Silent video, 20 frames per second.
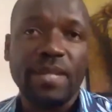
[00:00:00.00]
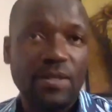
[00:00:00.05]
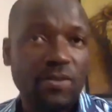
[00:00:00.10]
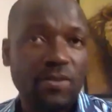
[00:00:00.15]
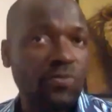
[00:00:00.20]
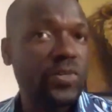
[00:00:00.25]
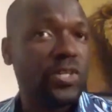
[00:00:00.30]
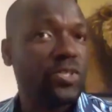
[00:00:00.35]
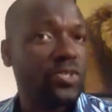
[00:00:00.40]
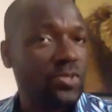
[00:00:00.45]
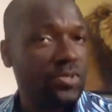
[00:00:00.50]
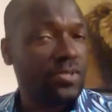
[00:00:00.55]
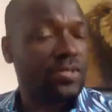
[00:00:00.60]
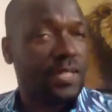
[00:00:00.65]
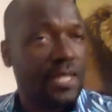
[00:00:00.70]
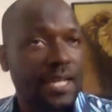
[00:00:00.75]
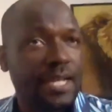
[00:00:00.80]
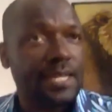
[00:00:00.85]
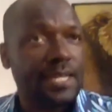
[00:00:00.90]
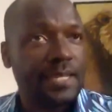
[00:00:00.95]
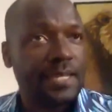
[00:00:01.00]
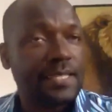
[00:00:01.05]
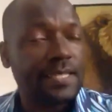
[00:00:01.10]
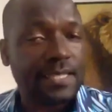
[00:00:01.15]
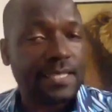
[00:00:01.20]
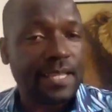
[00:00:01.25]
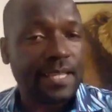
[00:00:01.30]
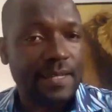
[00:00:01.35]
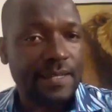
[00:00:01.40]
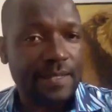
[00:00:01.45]
But we should
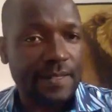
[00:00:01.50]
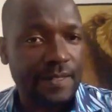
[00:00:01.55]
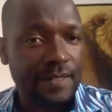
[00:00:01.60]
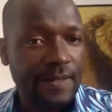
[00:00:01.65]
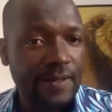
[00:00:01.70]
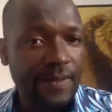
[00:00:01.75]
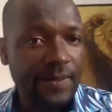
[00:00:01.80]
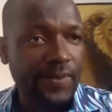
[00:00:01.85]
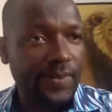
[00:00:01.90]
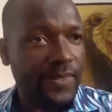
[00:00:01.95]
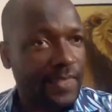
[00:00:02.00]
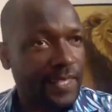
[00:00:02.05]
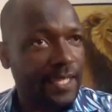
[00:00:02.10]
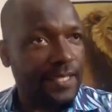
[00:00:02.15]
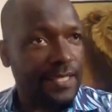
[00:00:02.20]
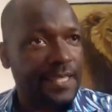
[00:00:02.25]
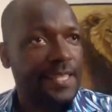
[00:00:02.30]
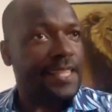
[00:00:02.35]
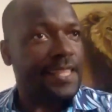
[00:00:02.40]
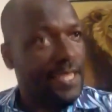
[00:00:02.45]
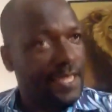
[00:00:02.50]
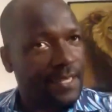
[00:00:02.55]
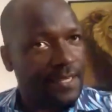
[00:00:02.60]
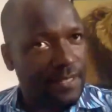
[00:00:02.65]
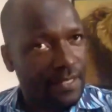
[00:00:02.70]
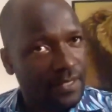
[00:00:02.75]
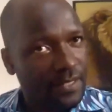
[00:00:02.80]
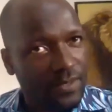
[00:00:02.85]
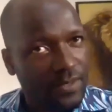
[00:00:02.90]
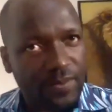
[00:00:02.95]
understand that
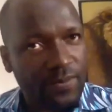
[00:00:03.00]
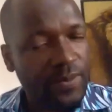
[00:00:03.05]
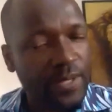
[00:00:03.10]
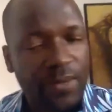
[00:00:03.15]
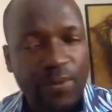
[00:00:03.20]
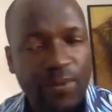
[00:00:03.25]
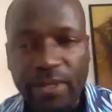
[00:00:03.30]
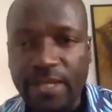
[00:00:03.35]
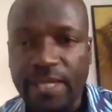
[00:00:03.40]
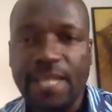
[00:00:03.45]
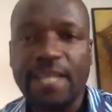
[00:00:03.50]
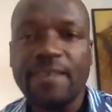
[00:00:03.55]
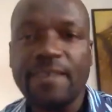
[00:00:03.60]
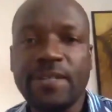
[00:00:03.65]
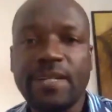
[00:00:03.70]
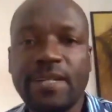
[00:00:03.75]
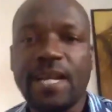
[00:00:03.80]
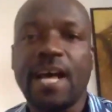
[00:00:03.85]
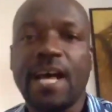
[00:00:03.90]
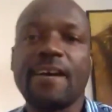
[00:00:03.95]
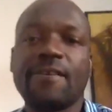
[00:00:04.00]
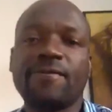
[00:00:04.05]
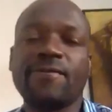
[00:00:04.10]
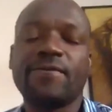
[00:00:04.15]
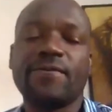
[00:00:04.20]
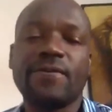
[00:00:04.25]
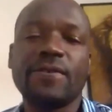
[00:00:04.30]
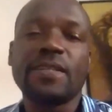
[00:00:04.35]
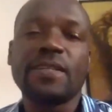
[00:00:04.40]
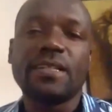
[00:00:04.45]
then we will never have,
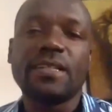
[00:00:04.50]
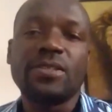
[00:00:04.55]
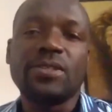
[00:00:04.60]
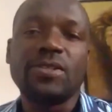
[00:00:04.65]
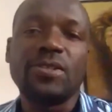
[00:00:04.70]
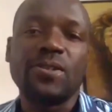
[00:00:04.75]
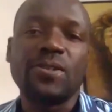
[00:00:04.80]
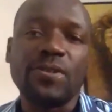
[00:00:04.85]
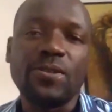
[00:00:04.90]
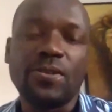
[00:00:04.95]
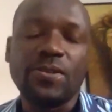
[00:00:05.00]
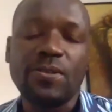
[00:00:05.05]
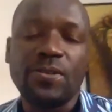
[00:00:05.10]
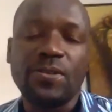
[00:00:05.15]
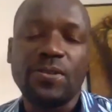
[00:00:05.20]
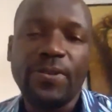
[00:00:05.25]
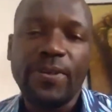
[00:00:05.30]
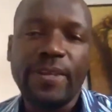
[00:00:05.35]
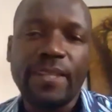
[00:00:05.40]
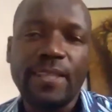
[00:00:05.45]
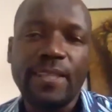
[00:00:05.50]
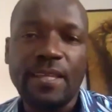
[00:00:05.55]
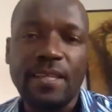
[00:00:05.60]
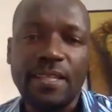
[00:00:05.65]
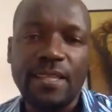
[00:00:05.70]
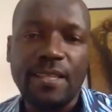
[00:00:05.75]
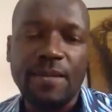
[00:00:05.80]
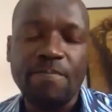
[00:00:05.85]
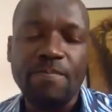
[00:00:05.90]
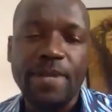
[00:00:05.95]
you know,
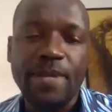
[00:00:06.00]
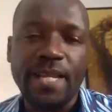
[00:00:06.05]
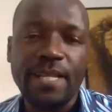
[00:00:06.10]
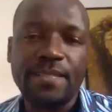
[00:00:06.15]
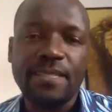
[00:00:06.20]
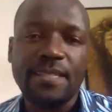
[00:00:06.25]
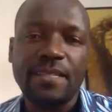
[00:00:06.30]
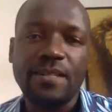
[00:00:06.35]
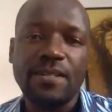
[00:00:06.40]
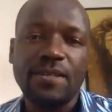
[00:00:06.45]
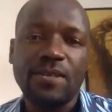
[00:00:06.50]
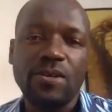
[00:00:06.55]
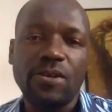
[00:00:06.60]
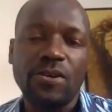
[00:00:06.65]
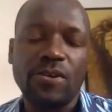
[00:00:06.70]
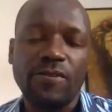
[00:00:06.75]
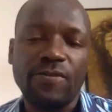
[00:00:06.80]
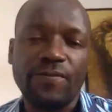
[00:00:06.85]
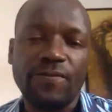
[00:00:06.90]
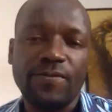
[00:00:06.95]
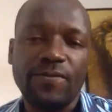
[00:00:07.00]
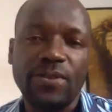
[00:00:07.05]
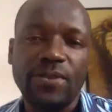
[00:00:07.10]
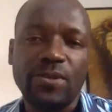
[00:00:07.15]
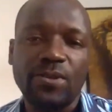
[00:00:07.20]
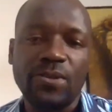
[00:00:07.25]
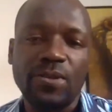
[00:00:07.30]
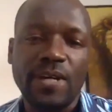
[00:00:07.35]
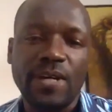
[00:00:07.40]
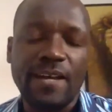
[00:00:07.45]
the blessing of, you
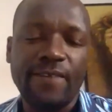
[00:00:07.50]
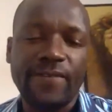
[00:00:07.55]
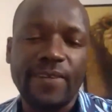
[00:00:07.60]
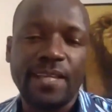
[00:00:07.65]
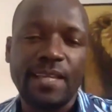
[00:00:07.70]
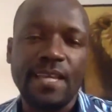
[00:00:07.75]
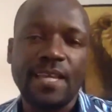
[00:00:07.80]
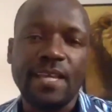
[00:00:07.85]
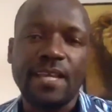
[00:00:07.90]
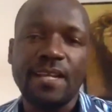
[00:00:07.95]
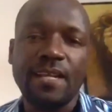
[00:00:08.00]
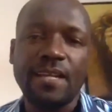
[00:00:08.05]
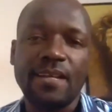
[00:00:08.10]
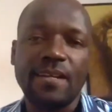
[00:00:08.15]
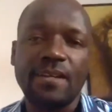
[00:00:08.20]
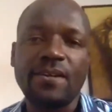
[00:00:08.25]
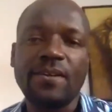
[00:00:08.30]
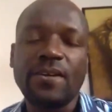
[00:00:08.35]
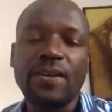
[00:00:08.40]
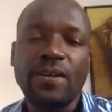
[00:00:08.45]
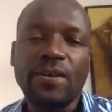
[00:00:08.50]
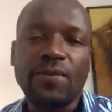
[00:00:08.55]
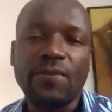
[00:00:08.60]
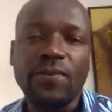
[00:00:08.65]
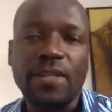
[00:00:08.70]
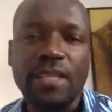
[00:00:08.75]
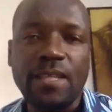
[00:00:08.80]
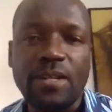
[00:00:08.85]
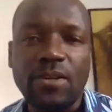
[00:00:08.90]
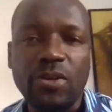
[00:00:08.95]
know, having a Ghanaian
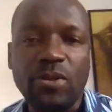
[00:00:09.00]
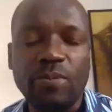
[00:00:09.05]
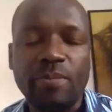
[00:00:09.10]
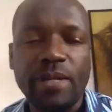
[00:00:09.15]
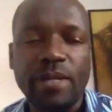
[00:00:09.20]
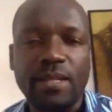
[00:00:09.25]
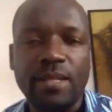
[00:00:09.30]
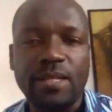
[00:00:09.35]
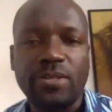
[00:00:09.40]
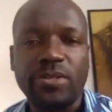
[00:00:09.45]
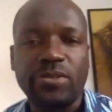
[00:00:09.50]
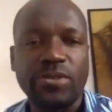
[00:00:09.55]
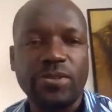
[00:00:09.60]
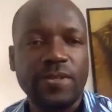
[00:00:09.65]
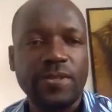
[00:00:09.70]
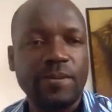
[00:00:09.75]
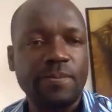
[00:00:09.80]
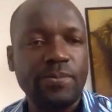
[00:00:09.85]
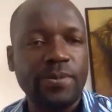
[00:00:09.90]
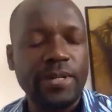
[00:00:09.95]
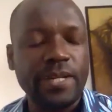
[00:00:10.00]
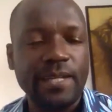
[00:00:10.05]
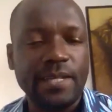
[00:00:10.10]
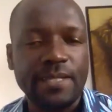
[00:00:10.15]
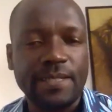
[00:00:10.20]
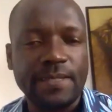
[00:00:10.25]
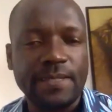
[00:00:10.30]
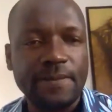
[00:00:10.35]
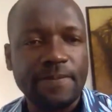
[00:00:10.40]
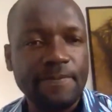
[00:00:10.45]
with a Nobel Literary
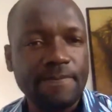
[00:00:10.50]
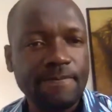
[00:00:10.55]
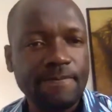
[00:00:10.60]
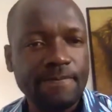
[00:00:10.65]
Prize?